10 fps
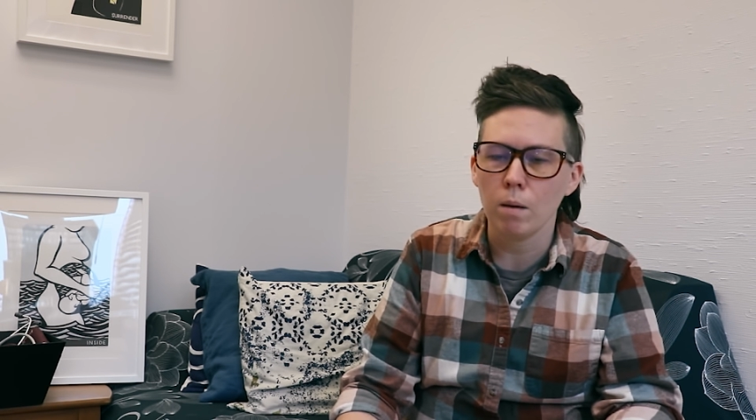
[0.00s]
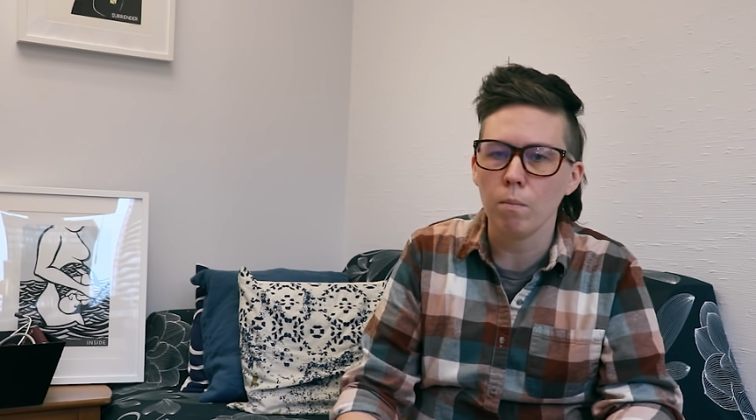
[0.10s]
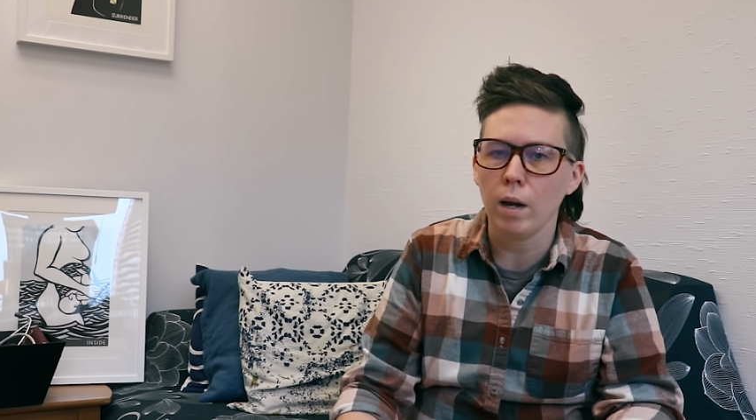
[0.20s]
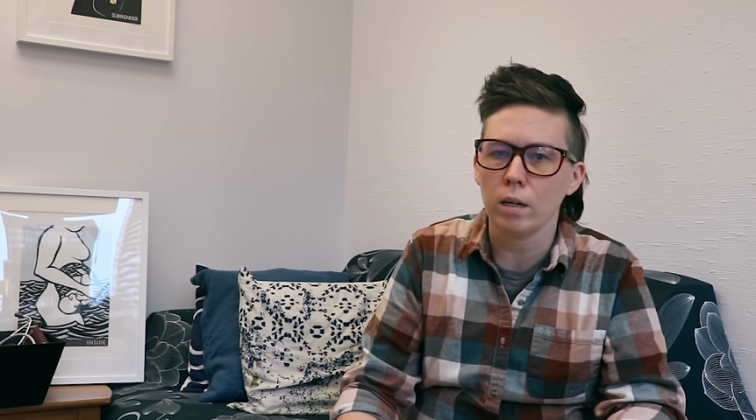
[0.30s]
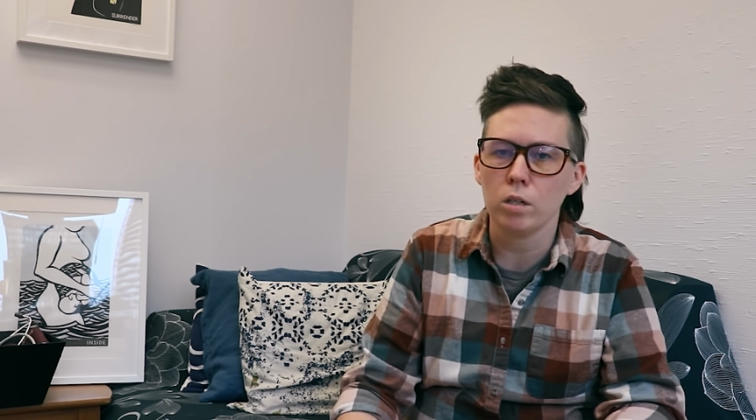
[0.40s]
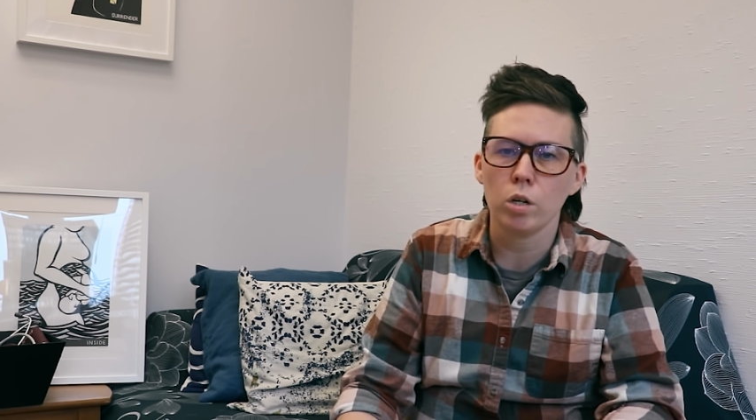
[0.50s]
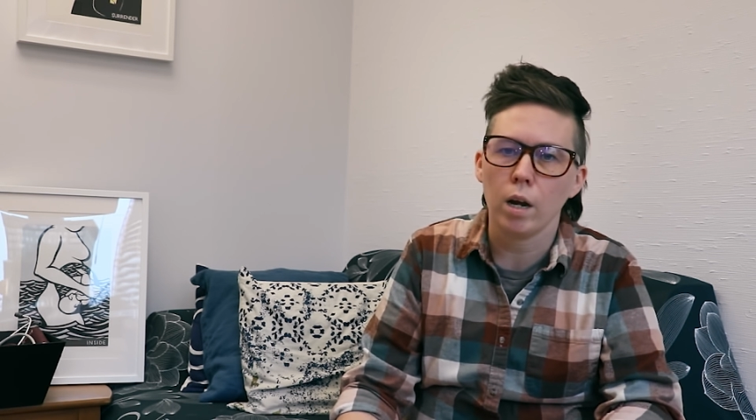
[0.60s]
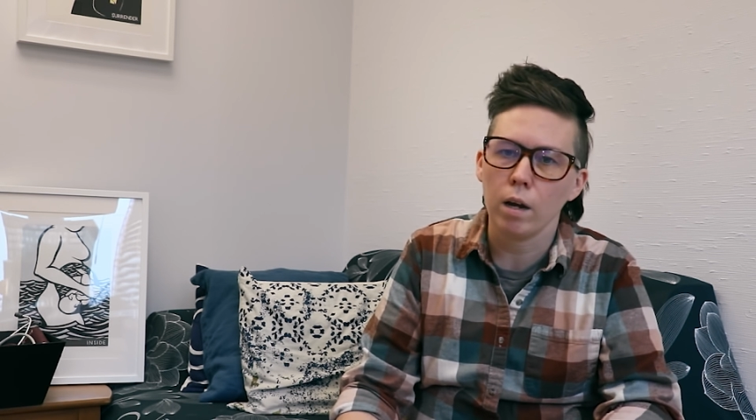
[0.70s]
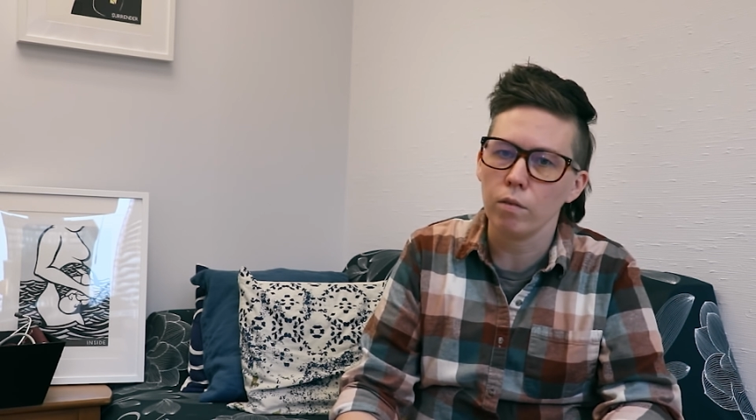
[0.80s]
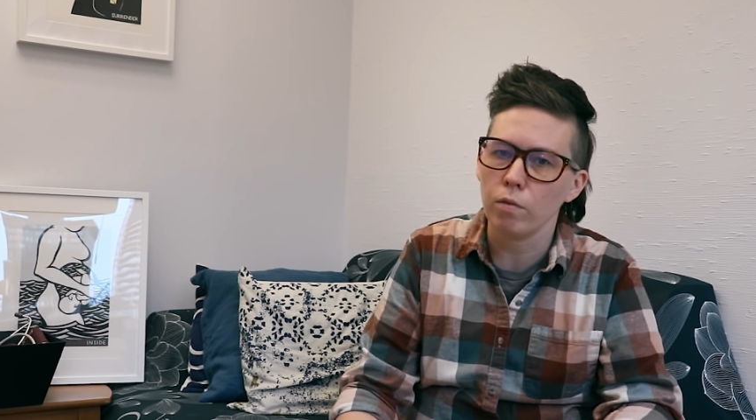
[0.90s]
impact a
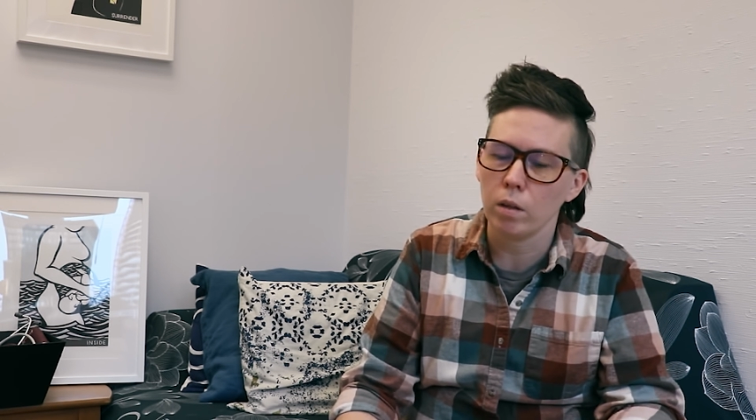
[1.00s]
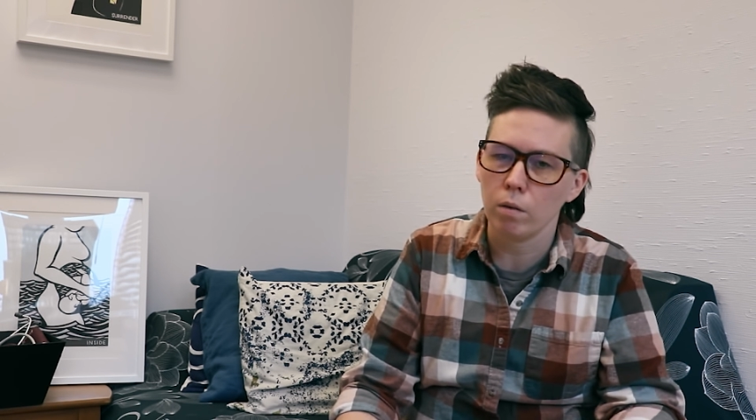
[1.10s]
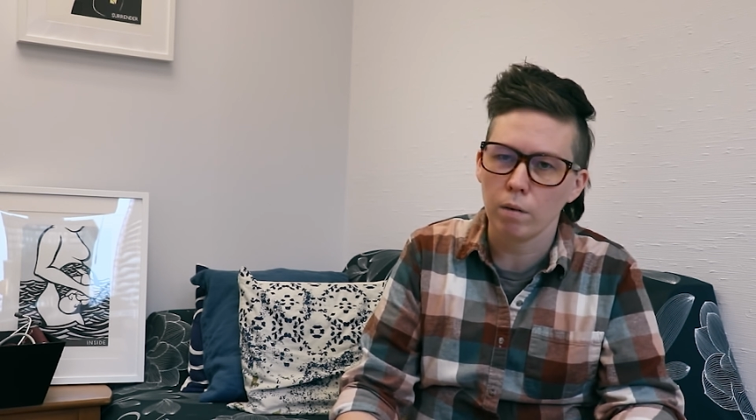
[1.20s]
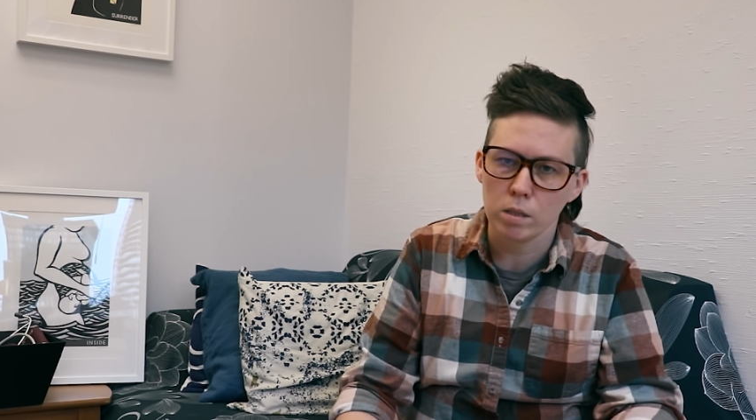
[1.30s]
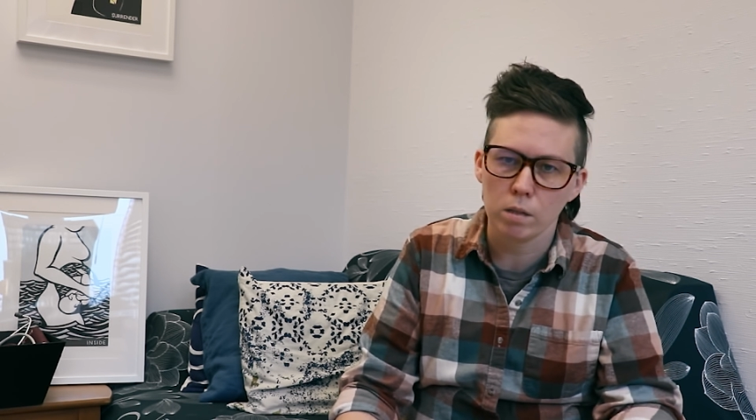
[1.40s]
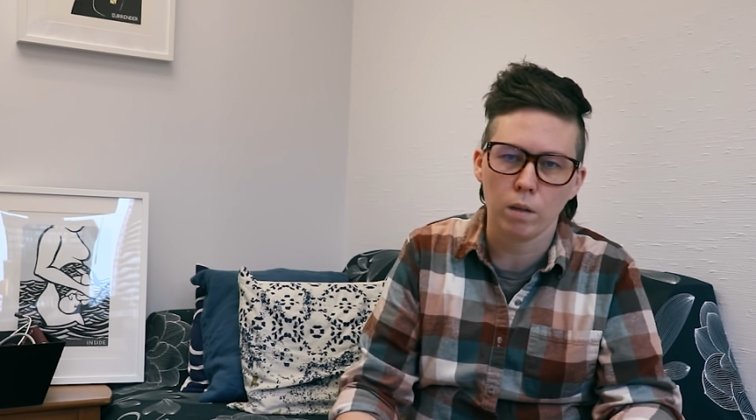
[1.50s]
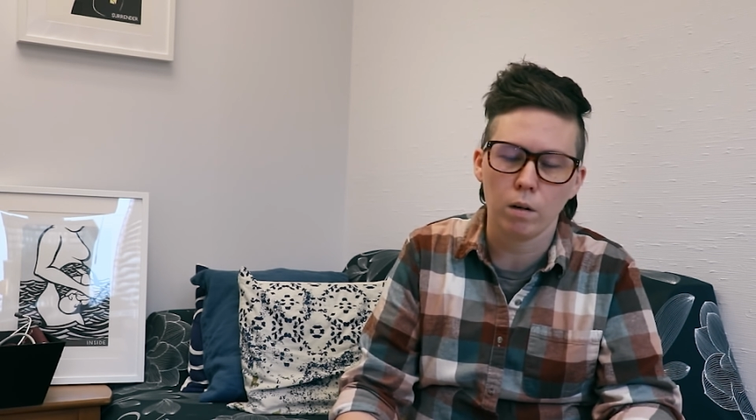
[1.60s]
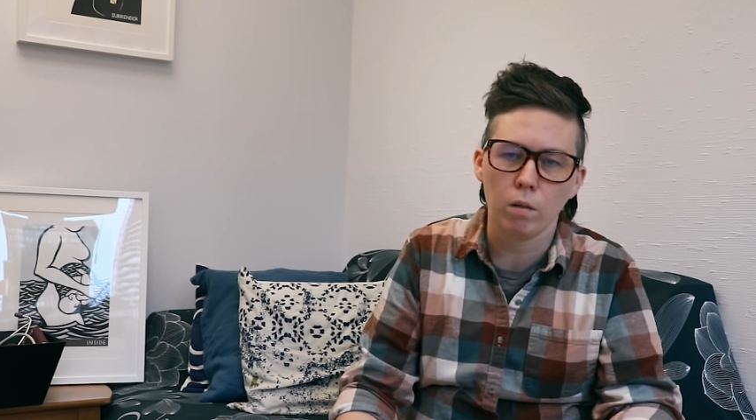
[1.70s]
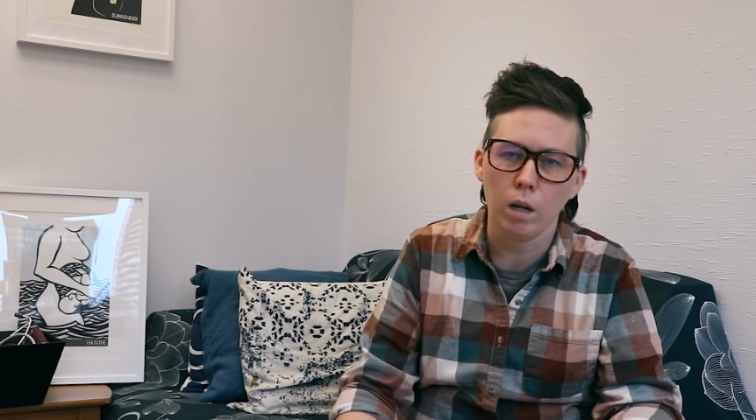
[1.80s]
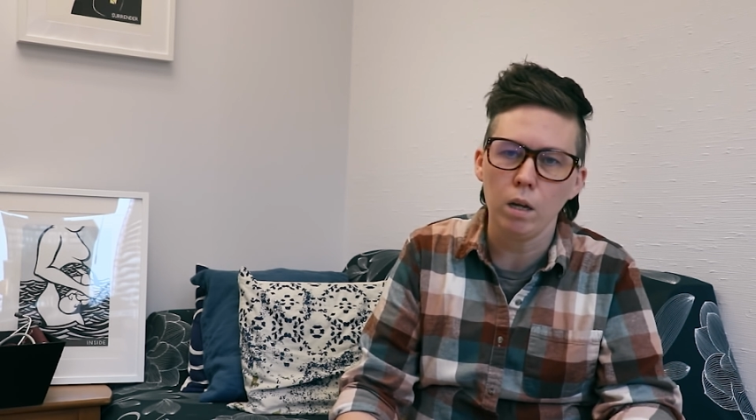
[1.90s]
child for the rest of
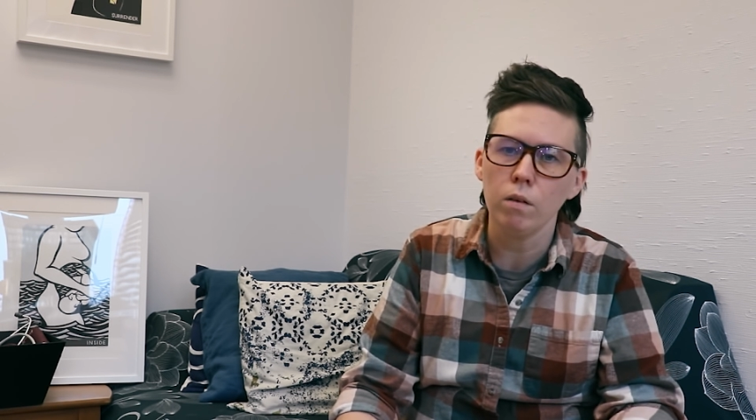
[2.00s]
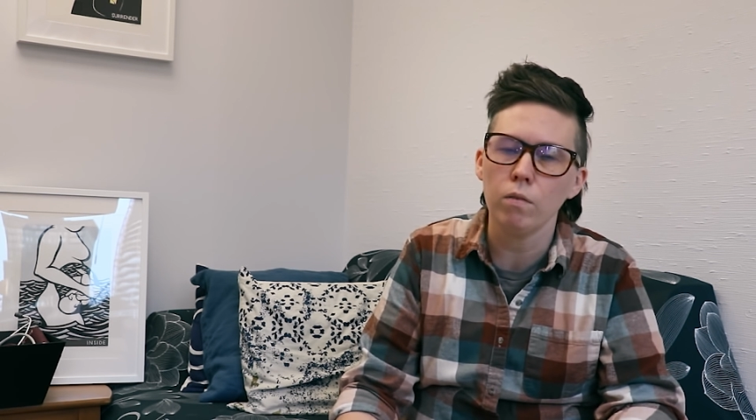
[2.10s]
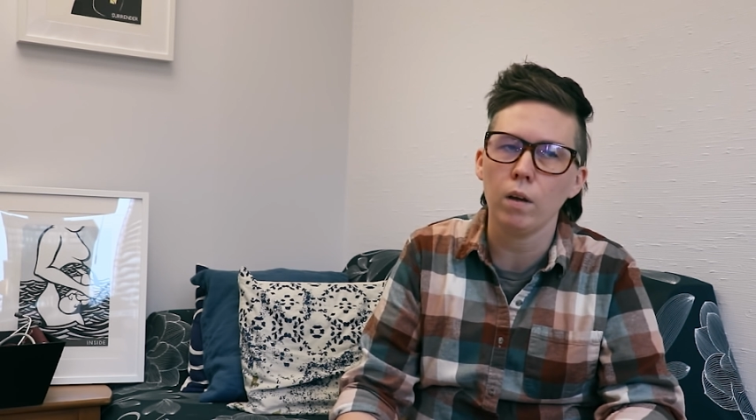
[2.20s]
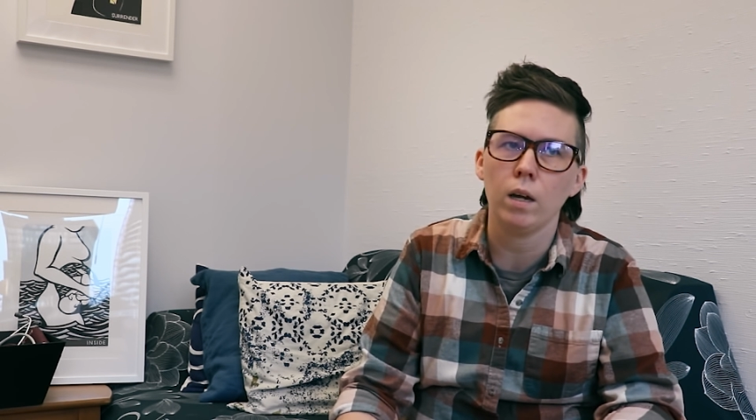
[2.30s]
their life